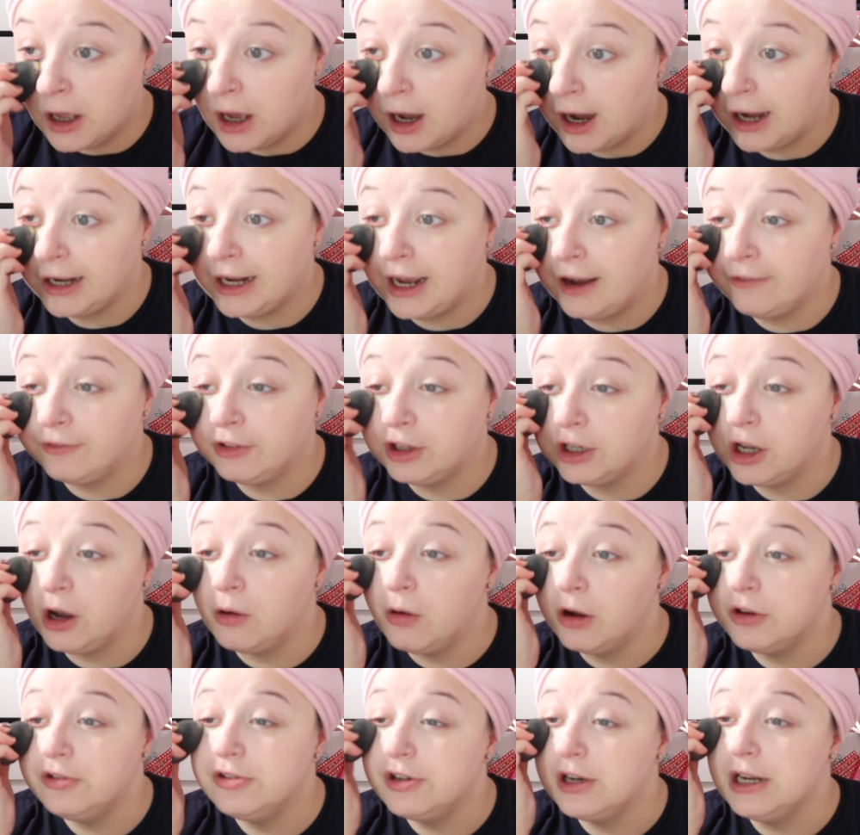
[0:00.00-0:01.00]
I'd have to go
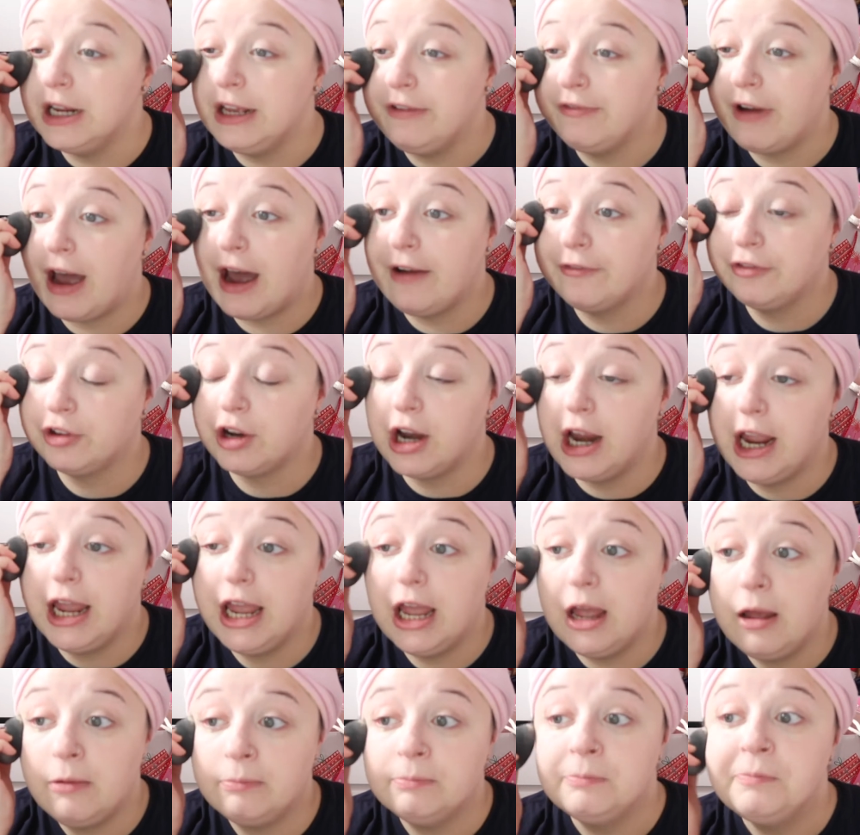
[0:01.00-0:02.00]
underneath after
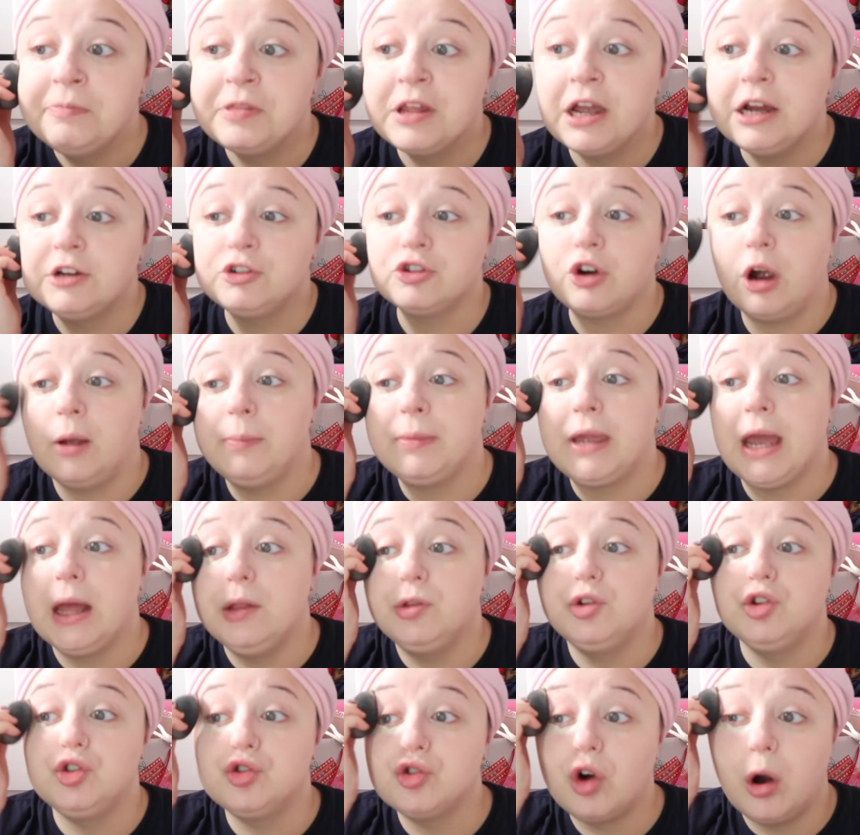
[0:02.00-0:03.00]
him, try and get him
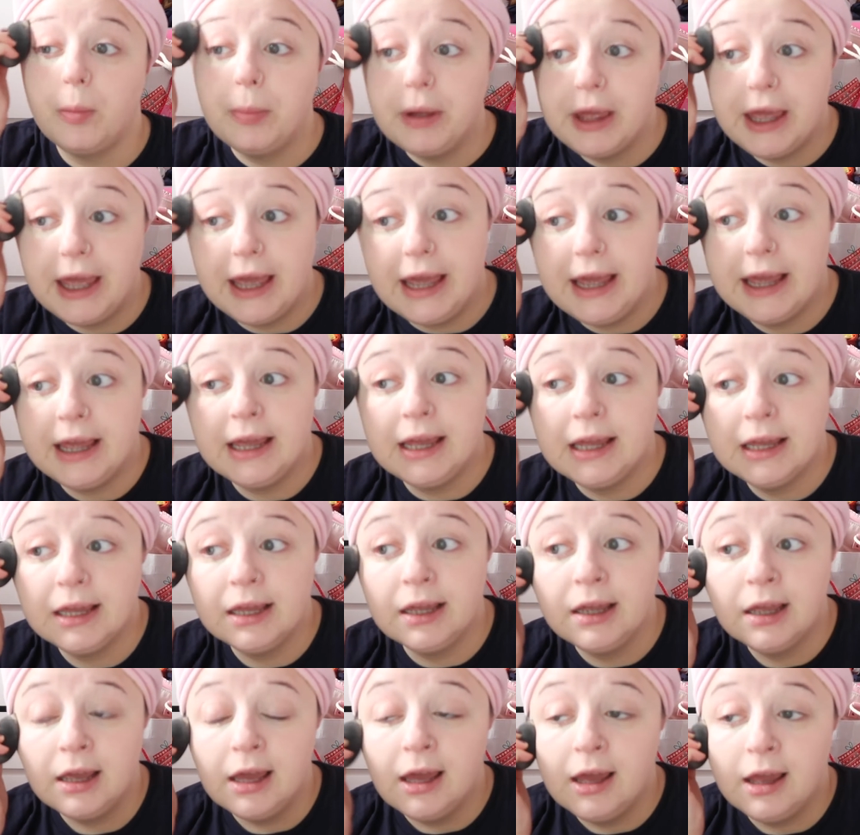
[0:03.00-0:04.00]
to drop it,
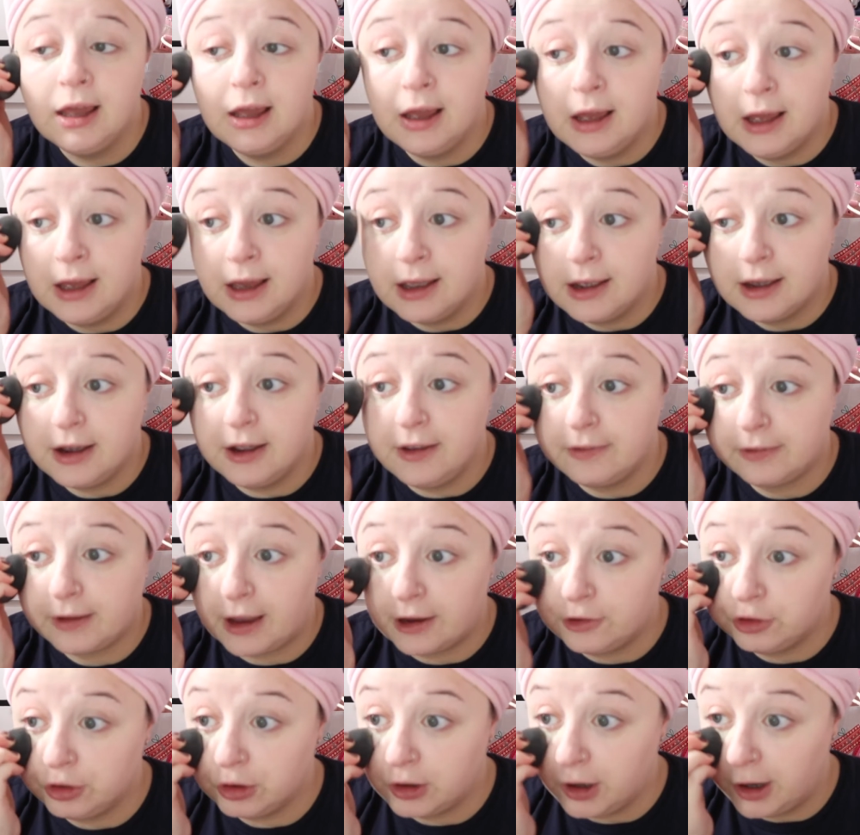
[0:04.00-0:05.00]
because
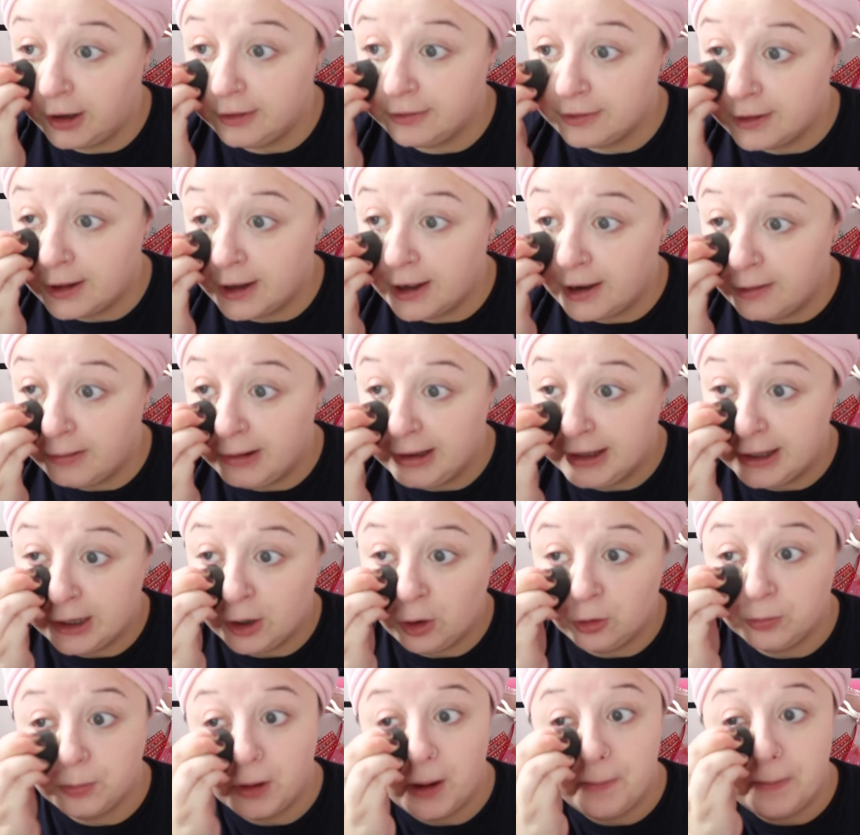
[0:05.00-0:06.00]
as you guys know, he
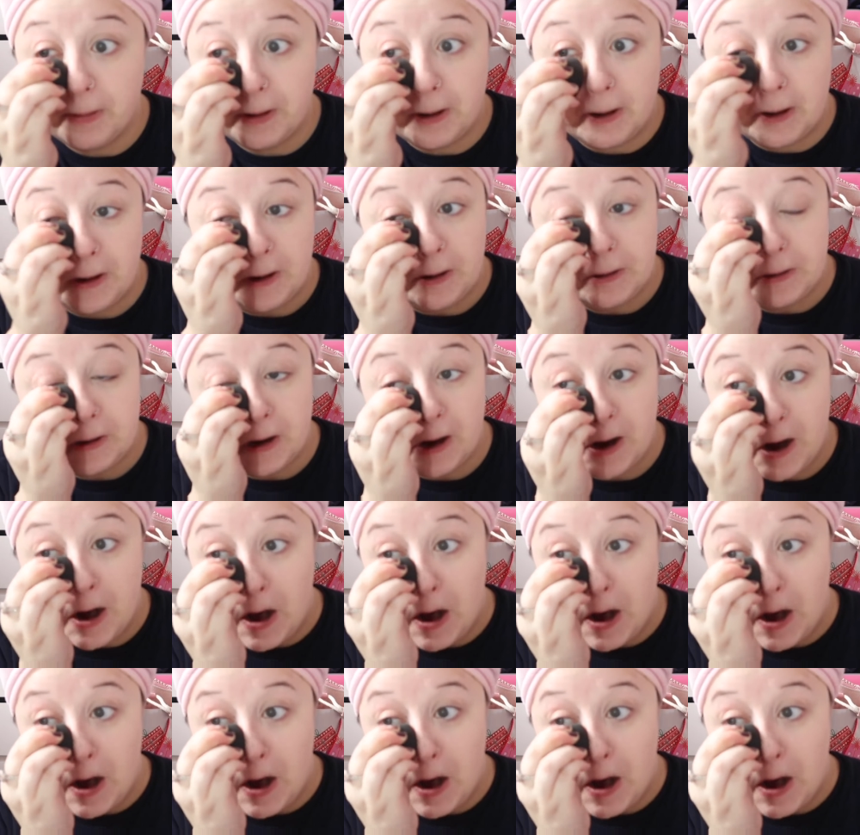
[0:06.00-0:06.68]
killed my bird